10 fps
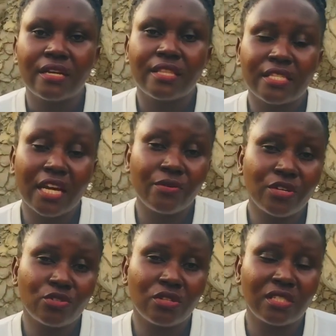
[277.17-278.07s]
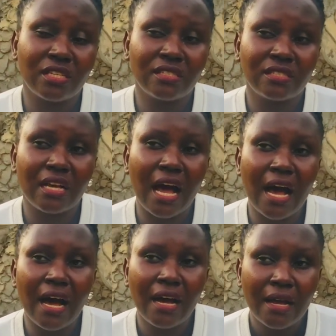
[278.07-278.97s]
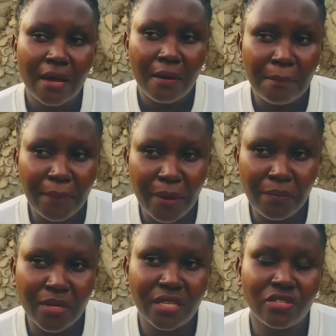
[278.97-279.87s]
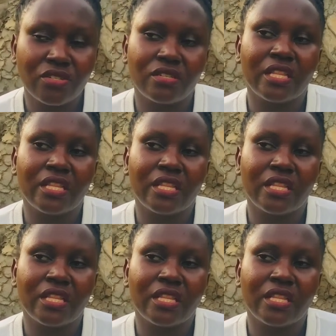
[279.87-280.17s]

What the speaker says: the secondary sources are published.